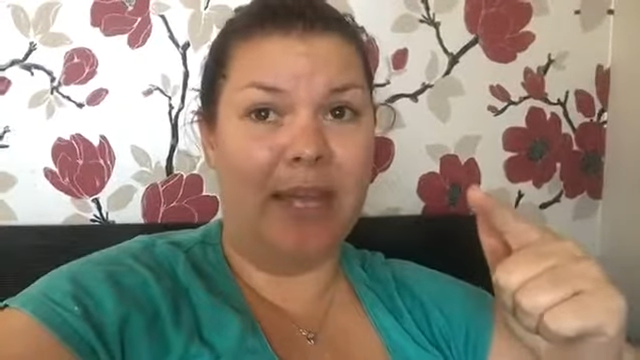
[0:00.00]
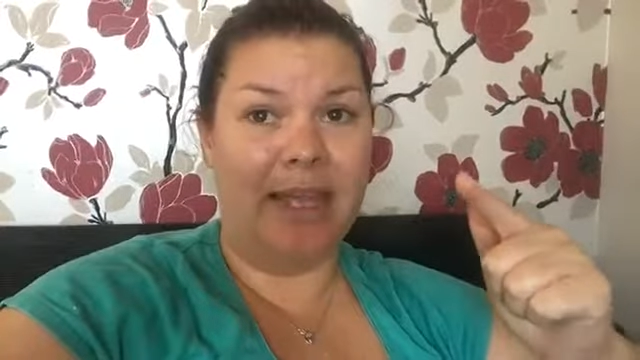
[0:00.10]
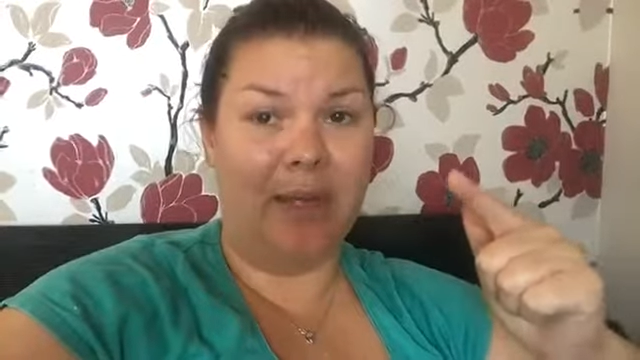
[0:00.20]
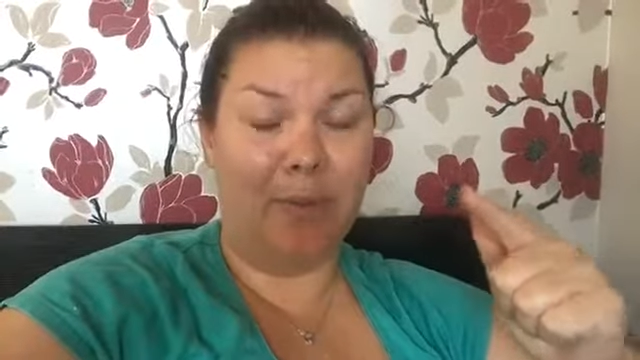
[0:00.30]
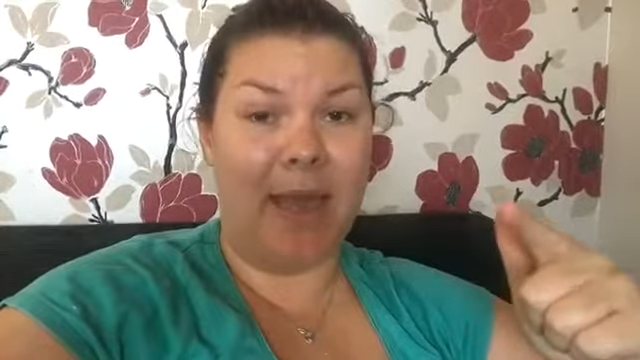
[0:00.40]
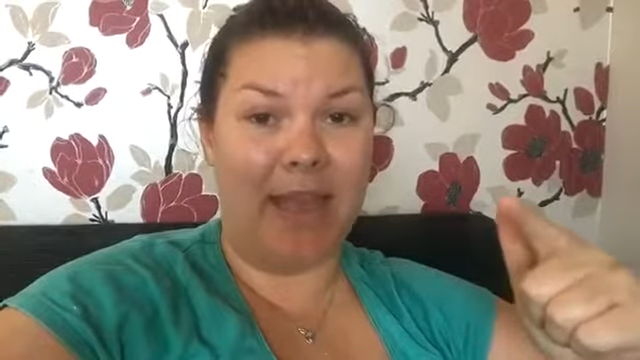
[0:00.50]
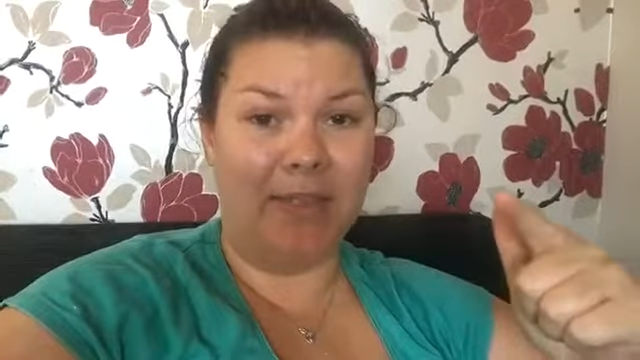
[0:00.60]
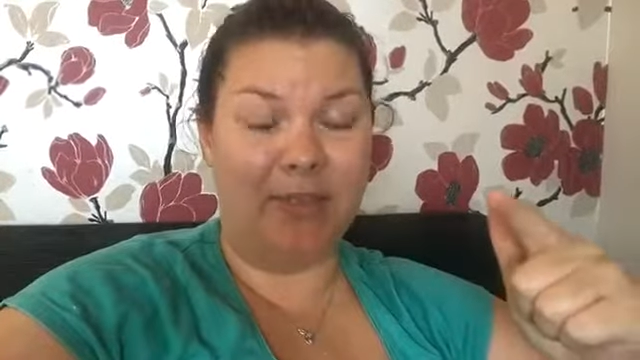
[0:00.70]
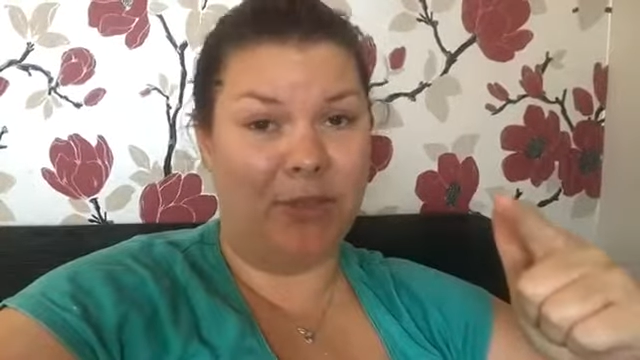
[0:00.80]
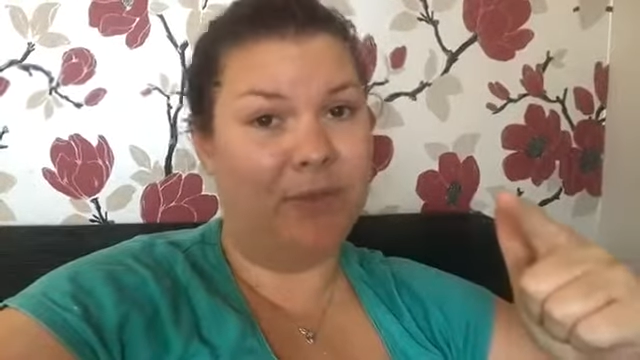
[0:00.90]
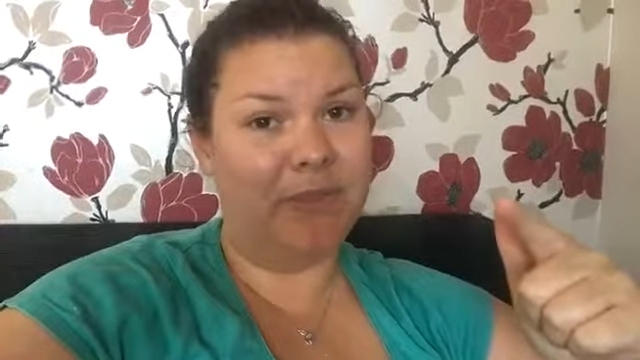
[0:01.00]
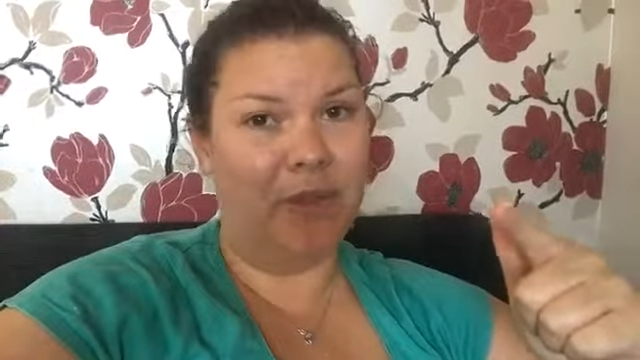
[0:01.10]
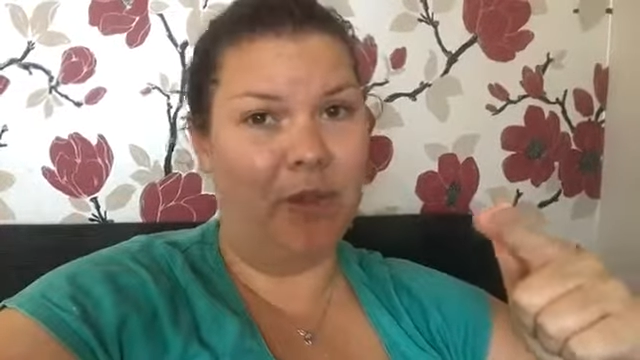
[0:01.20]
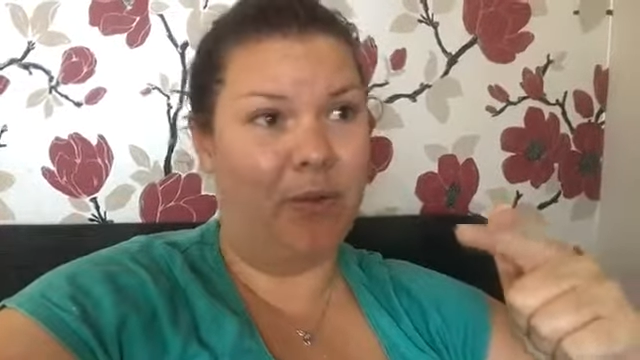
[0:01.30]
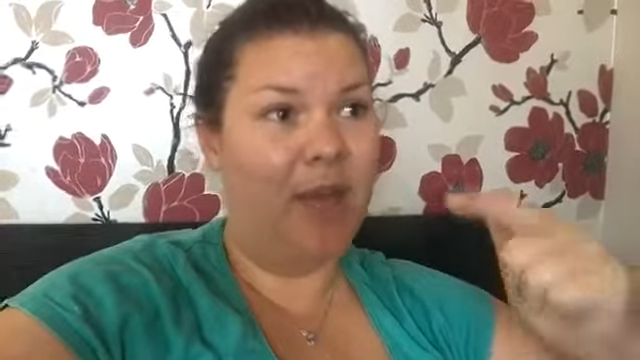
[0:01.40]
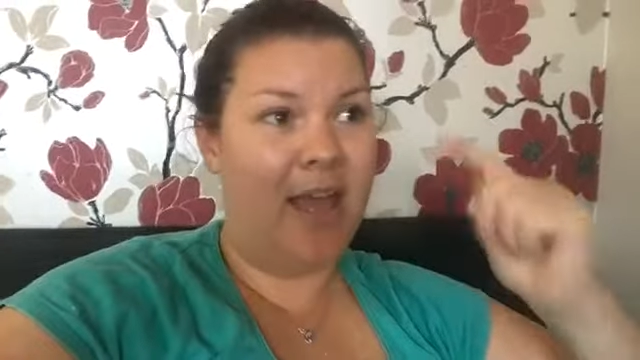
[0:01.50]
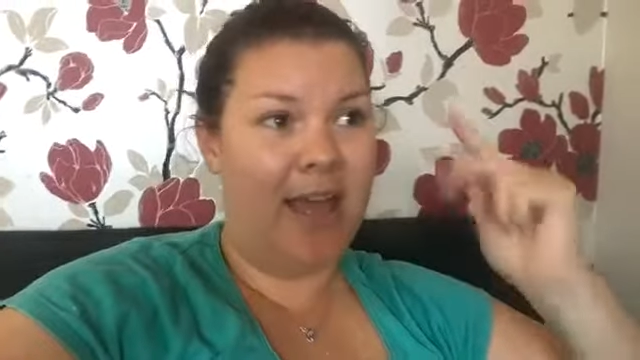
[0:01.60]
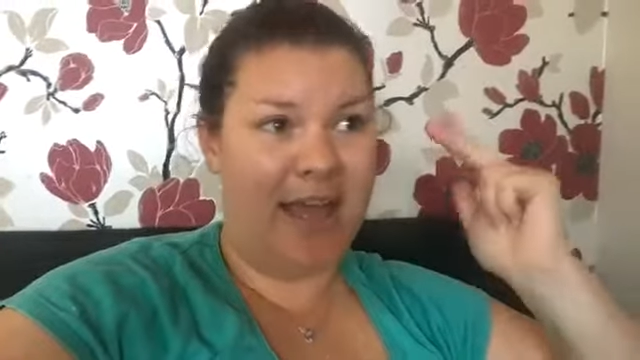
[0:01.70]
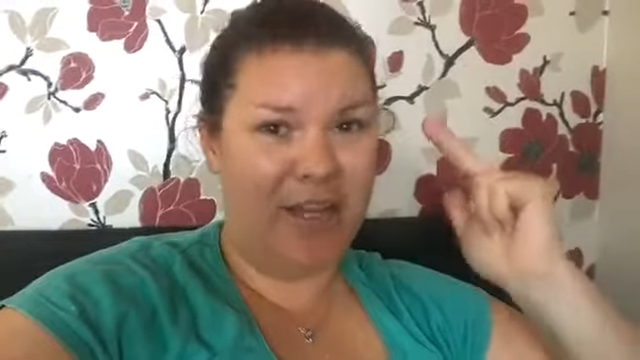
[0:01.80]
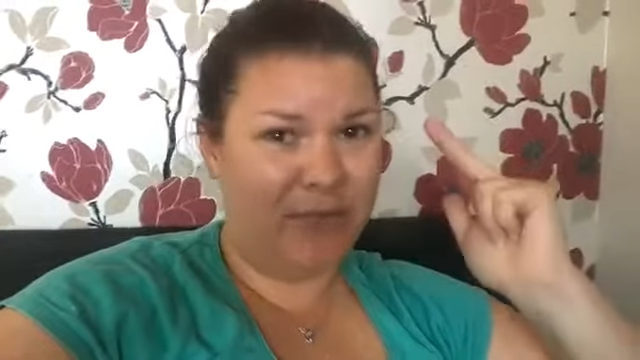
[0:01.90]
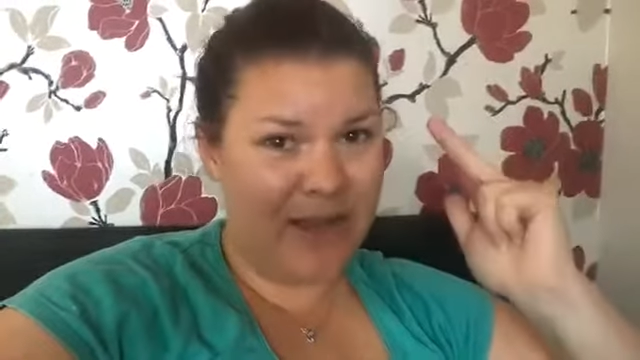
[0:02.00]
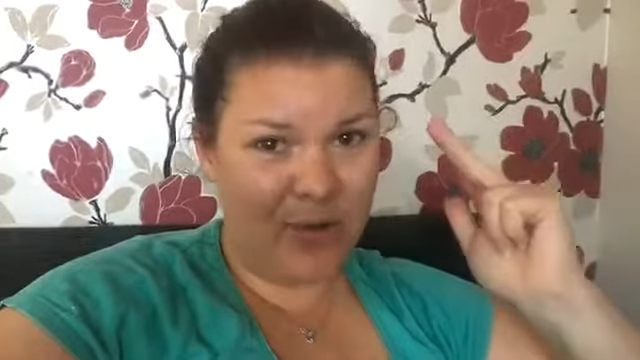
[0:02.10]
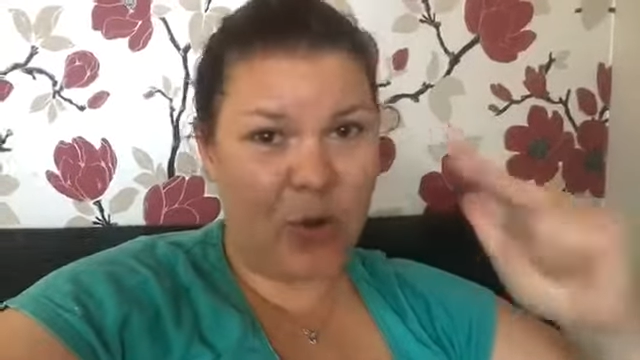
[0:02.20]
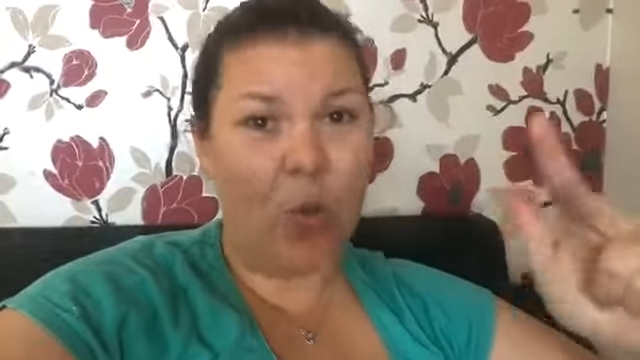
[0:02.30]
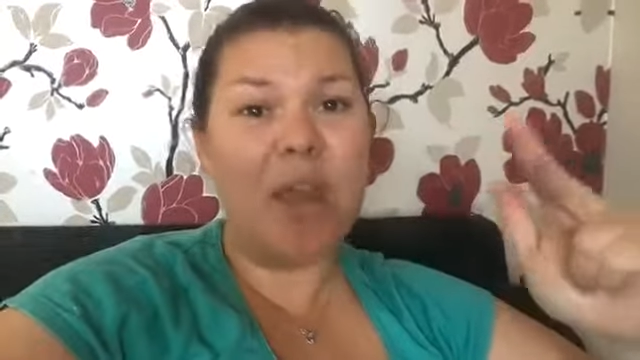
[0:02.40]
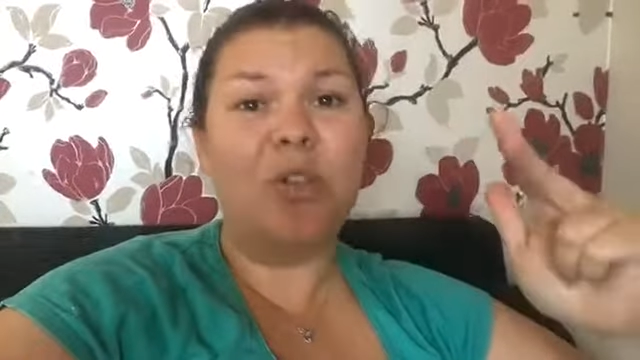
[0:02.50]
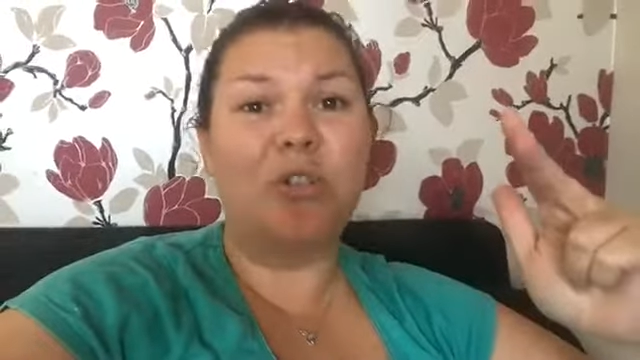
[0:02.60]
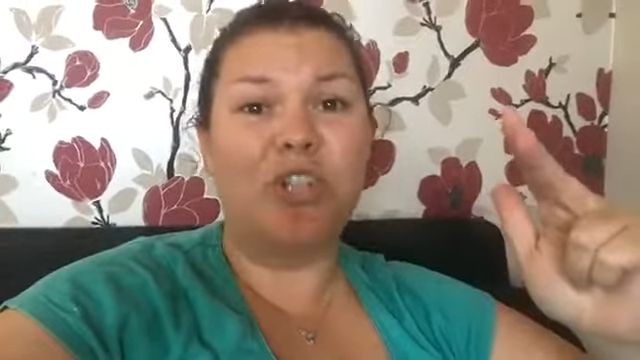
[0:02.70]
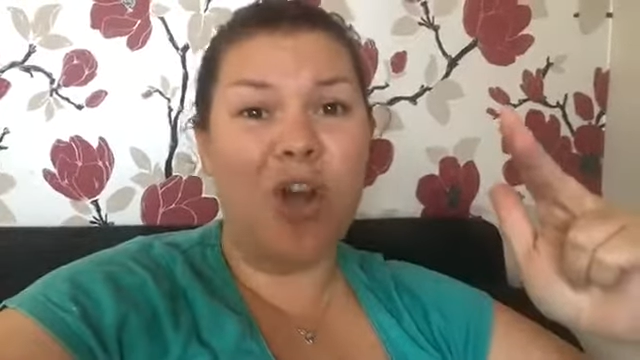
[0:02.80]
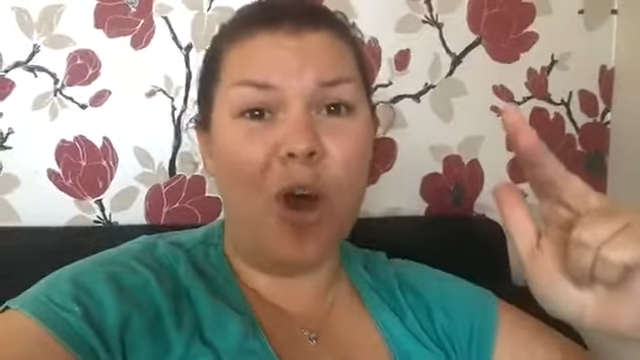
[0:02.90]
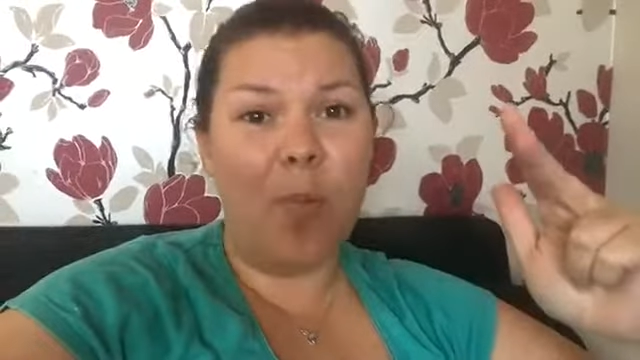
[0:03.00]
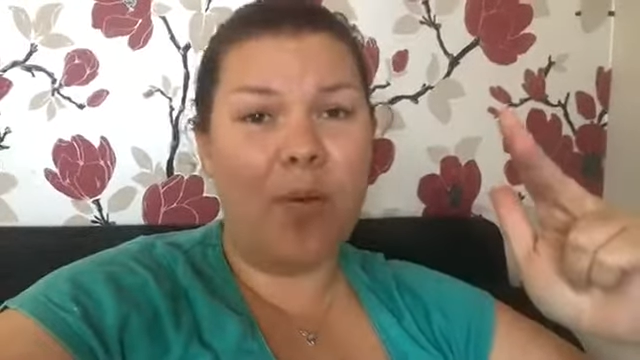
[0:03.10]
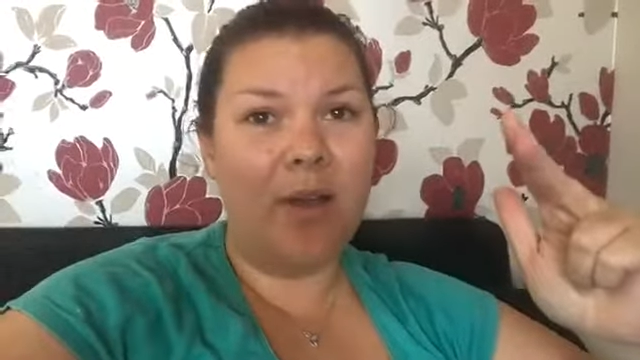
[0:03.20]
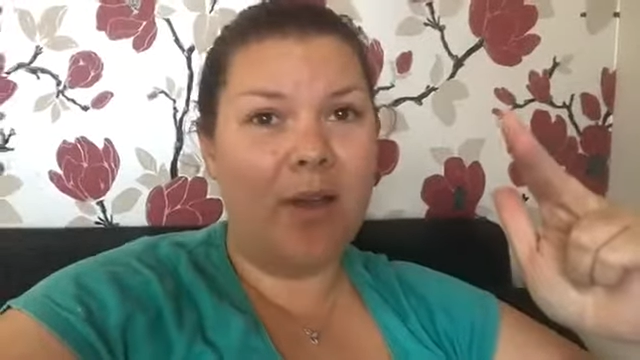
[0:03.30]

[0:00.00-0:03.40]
and getting paid to do so, and you've now quit your job,